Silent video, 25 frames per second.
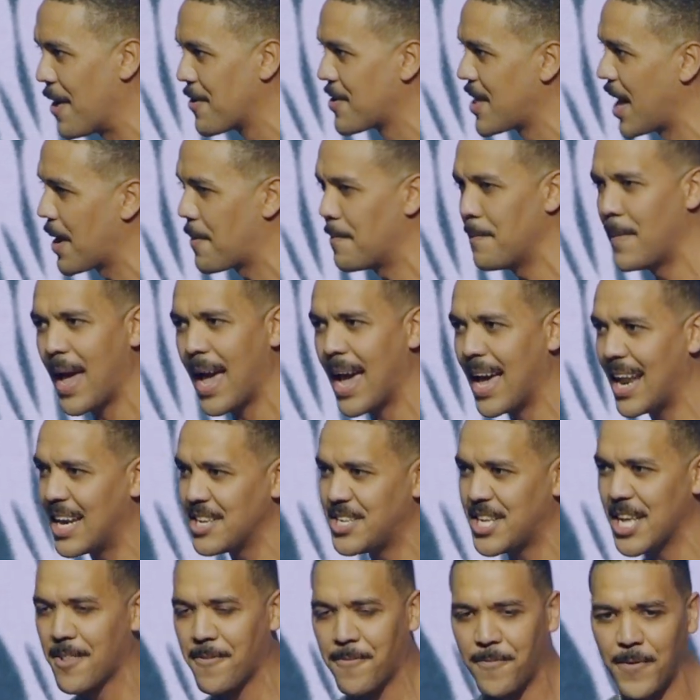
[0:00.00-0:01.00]
was like, man, I
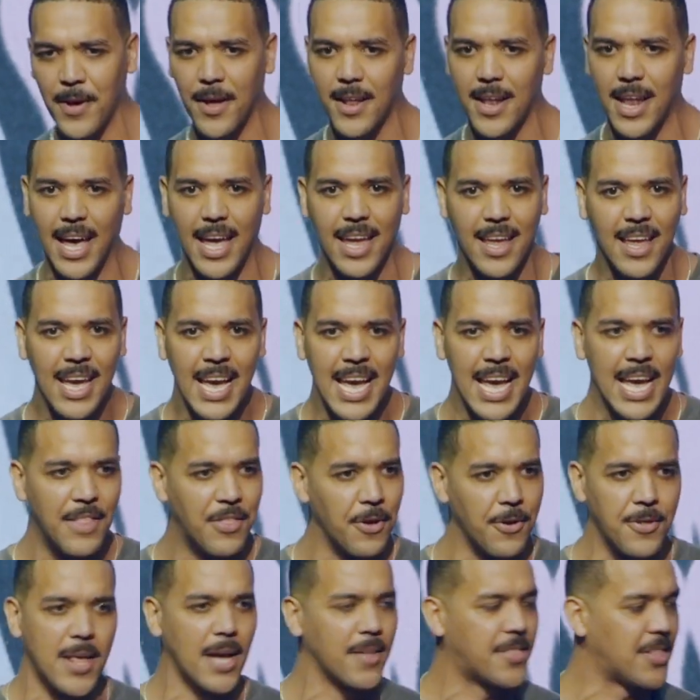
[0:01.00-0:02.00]
just feel like
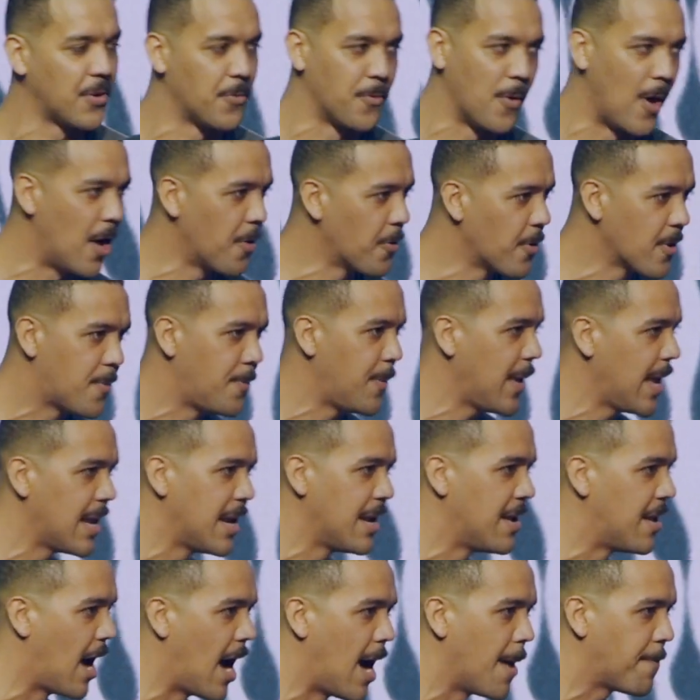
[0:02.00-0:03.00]
there's nothing wrong with being
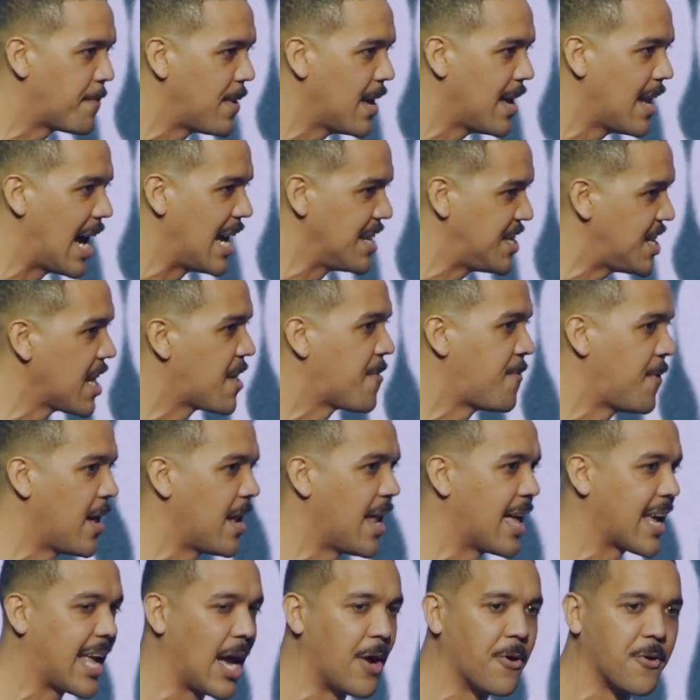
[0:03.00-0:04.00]
adopted. I just felt
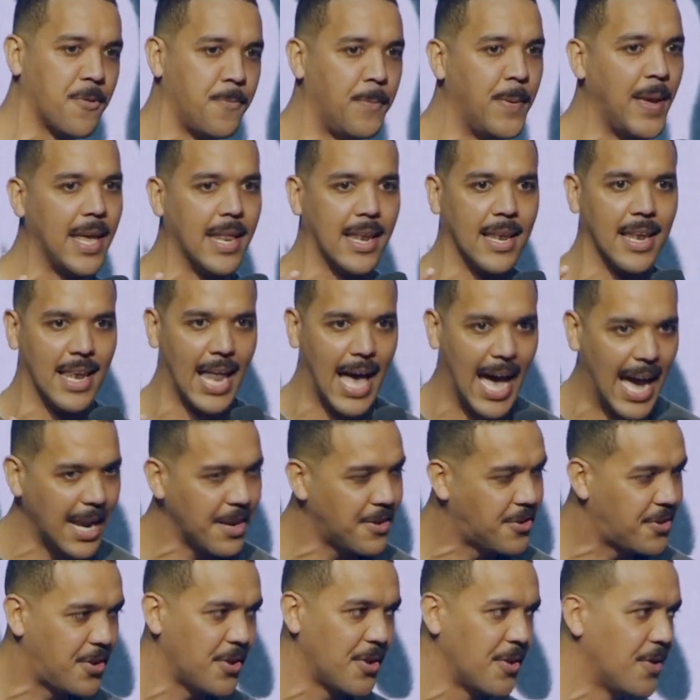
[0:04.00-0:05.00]
like I was being
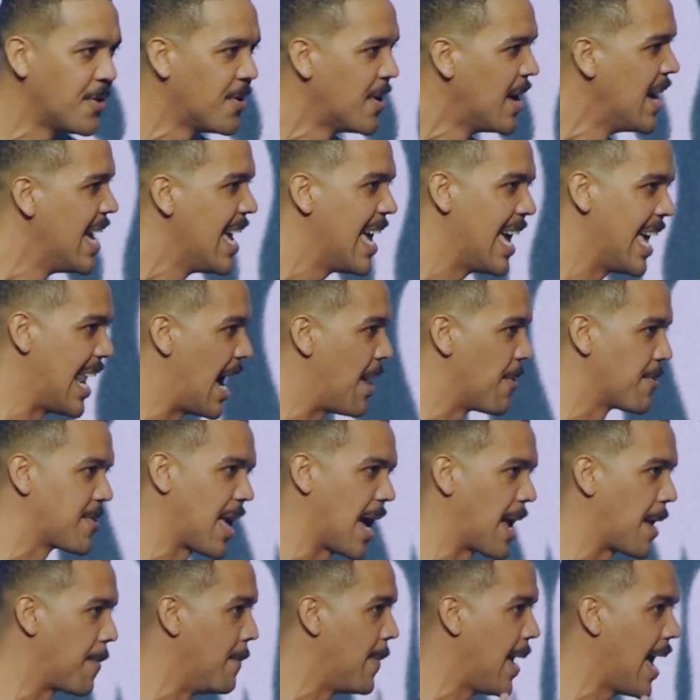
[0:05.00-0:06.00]
lied to. And I was
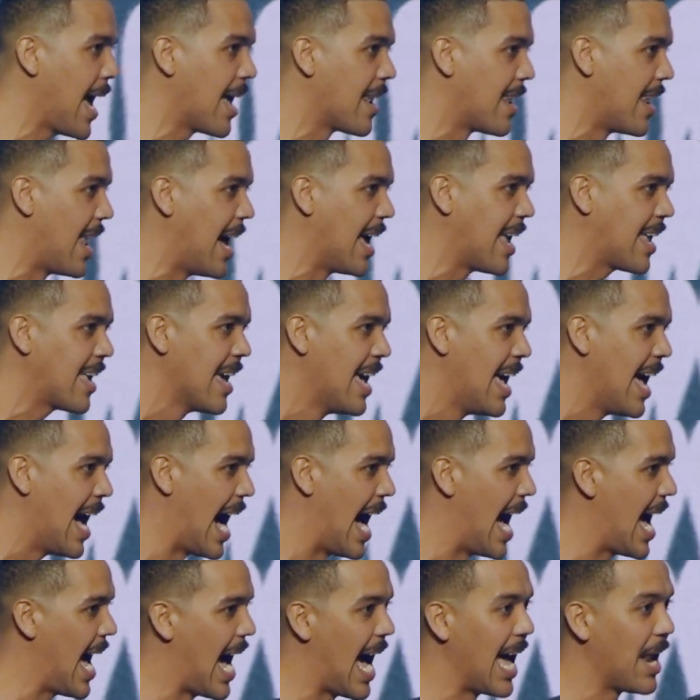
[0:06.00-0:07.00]
like, man, like,
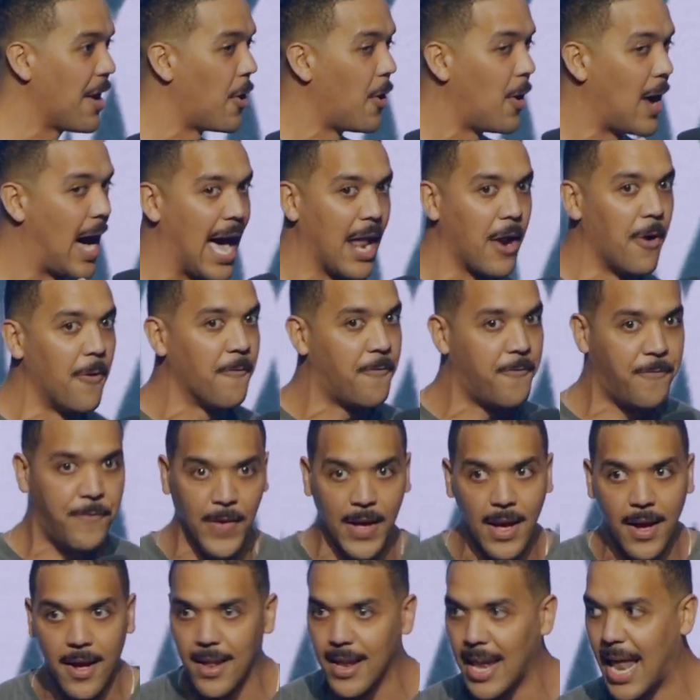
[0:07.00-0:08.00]
I don't
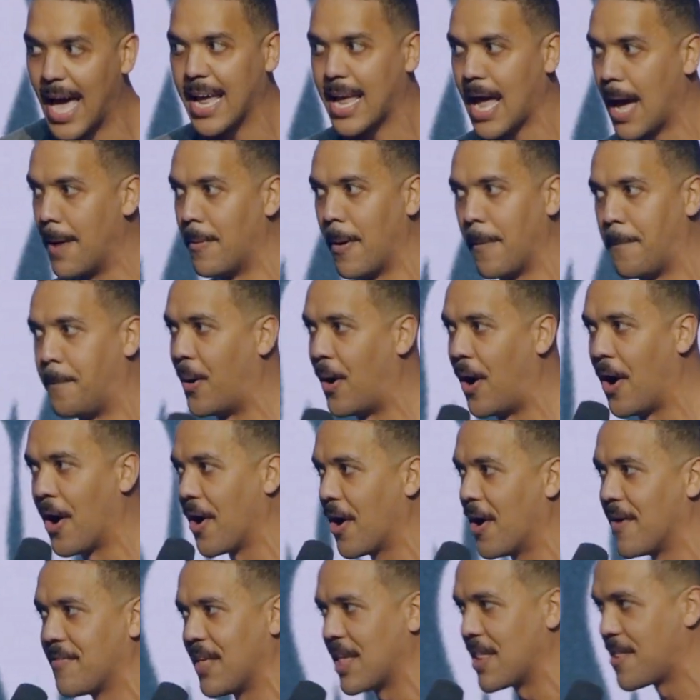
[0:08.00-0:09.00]
feel like I'm a
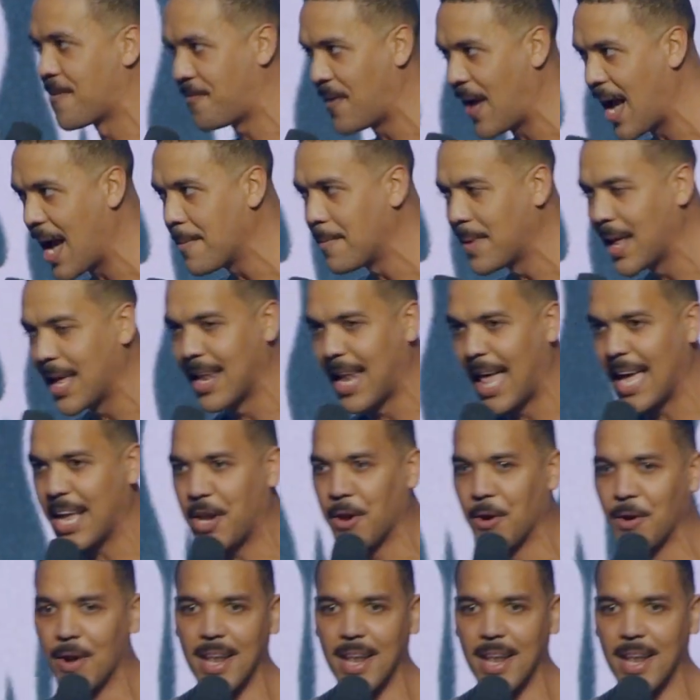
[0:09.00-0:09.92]
part of this family. Like, you're